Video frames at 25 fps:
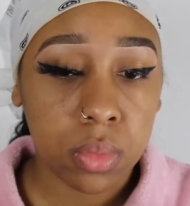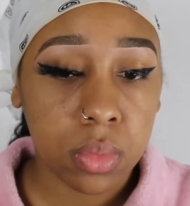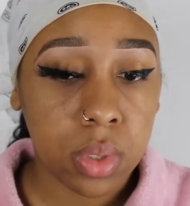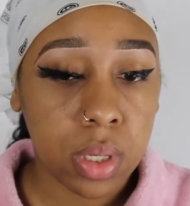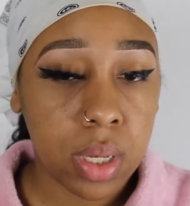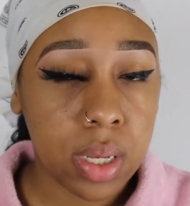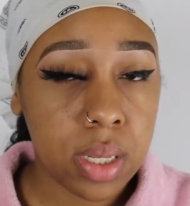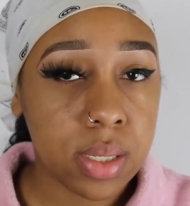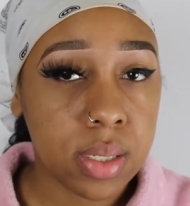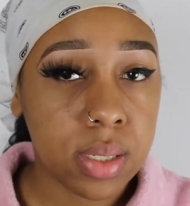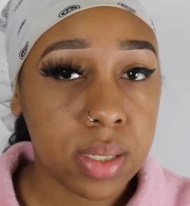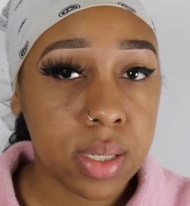
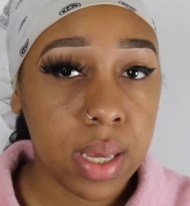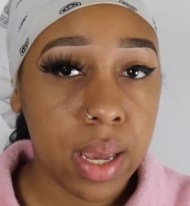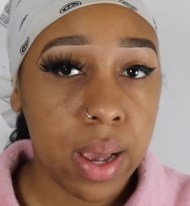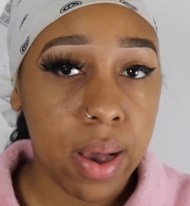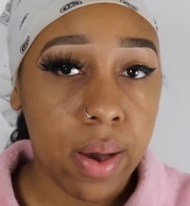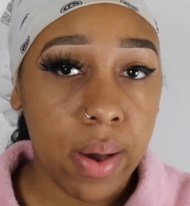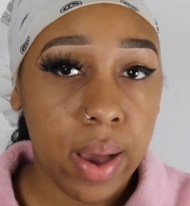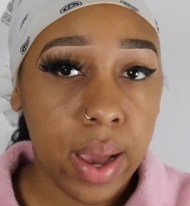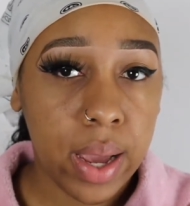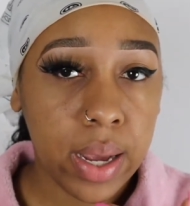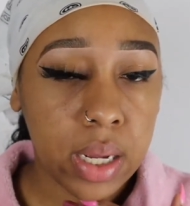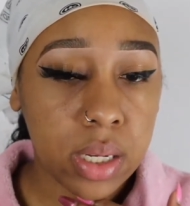And see
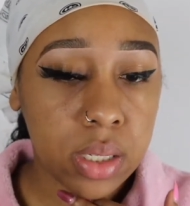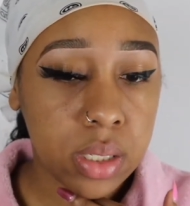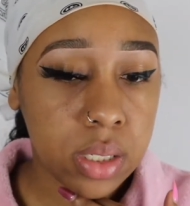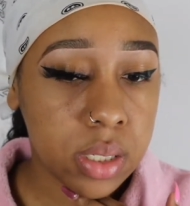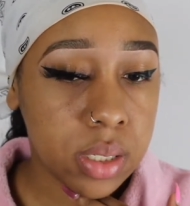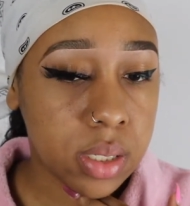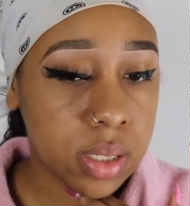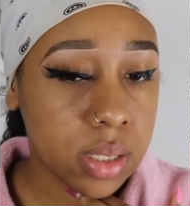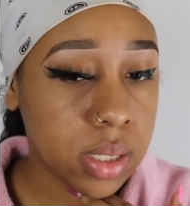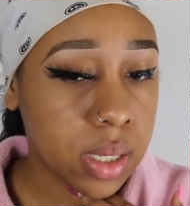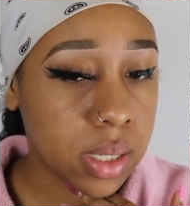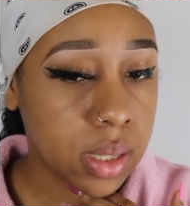how I can
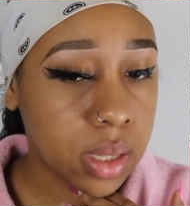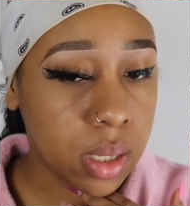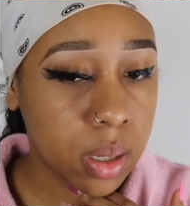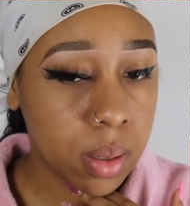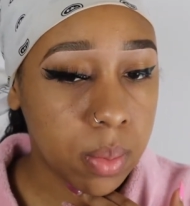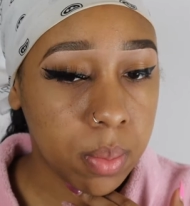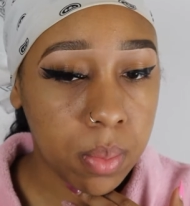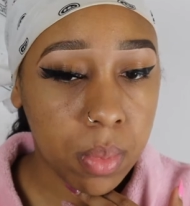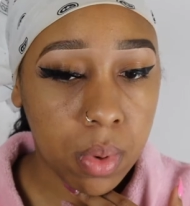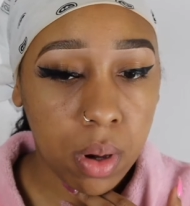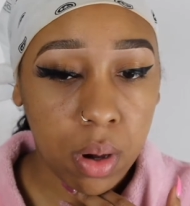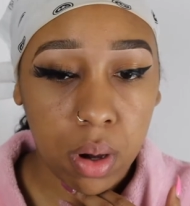just sit
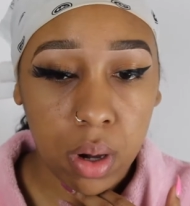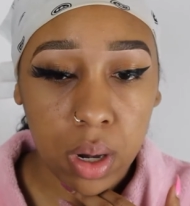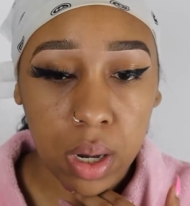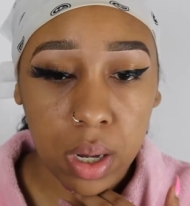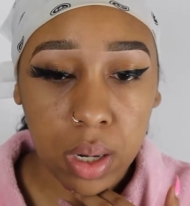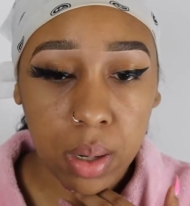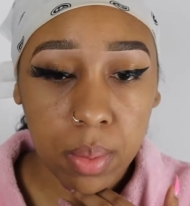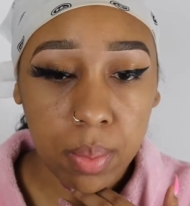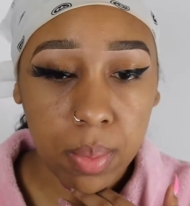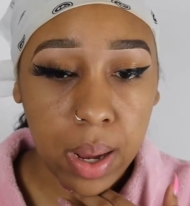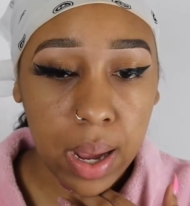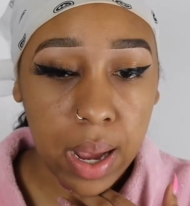them
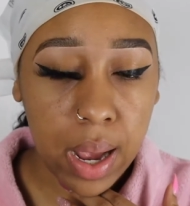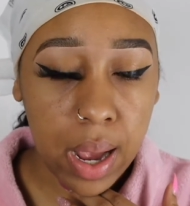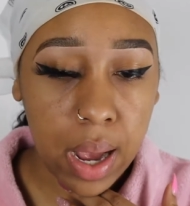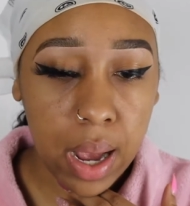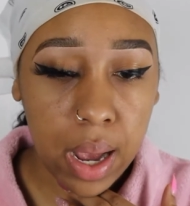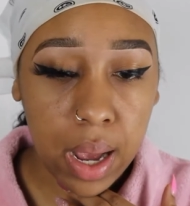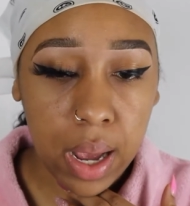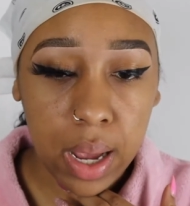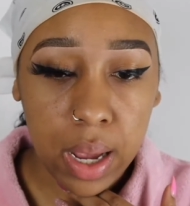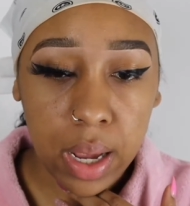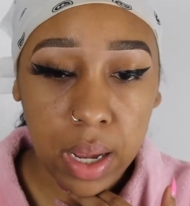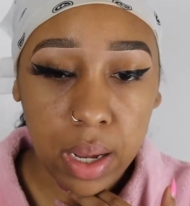on my
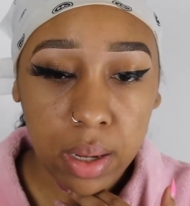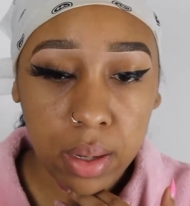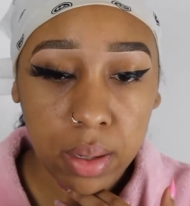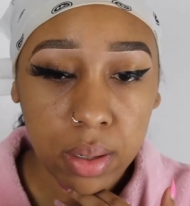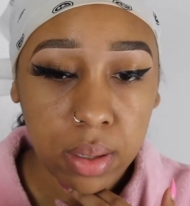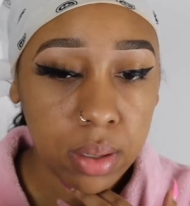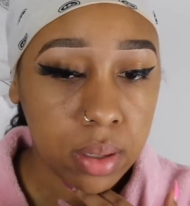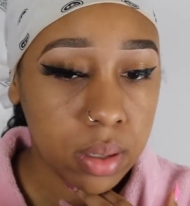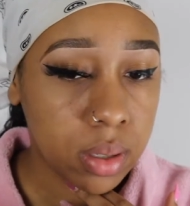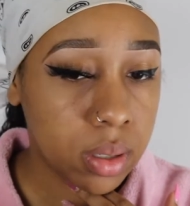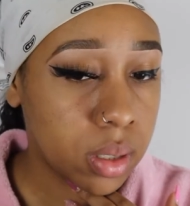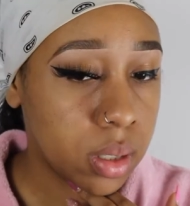eye
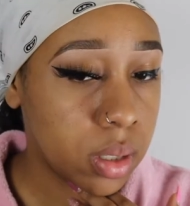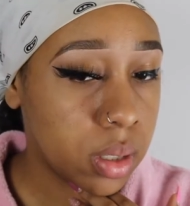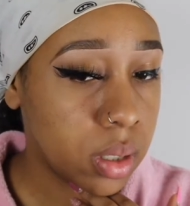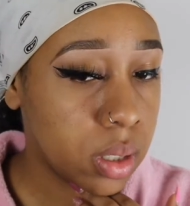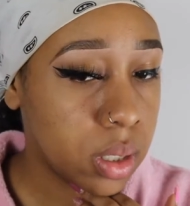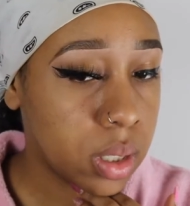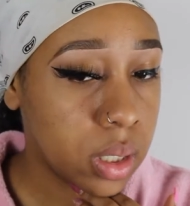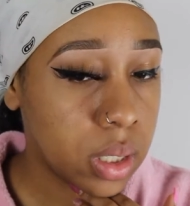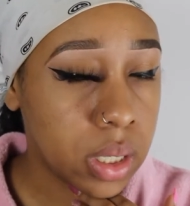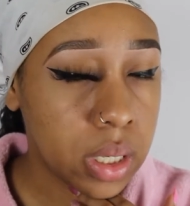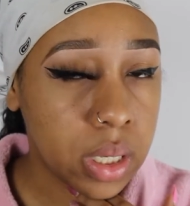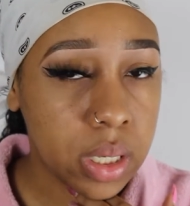
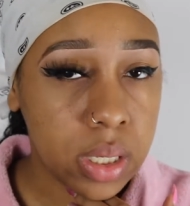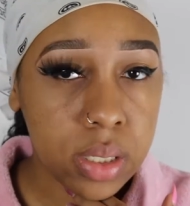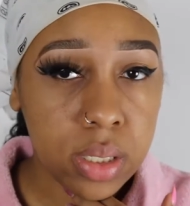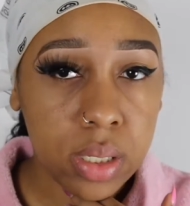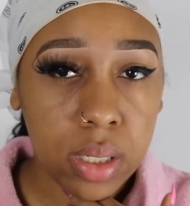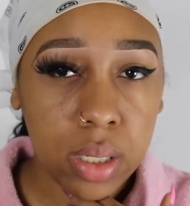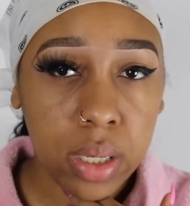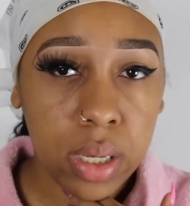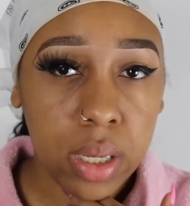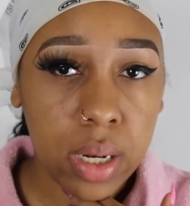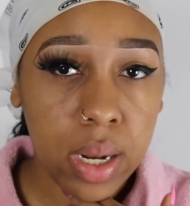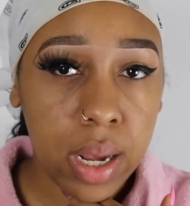
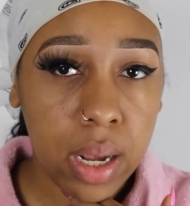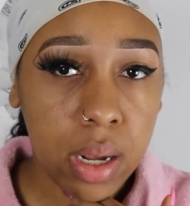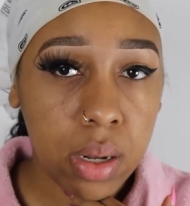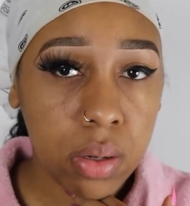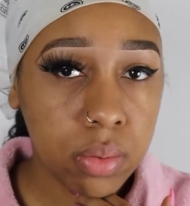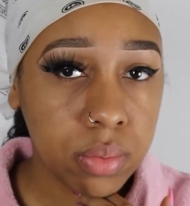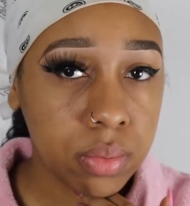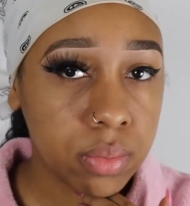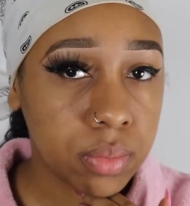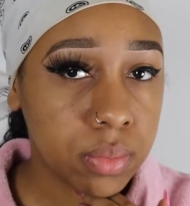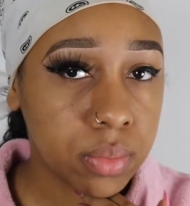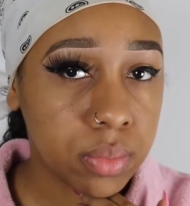easily now?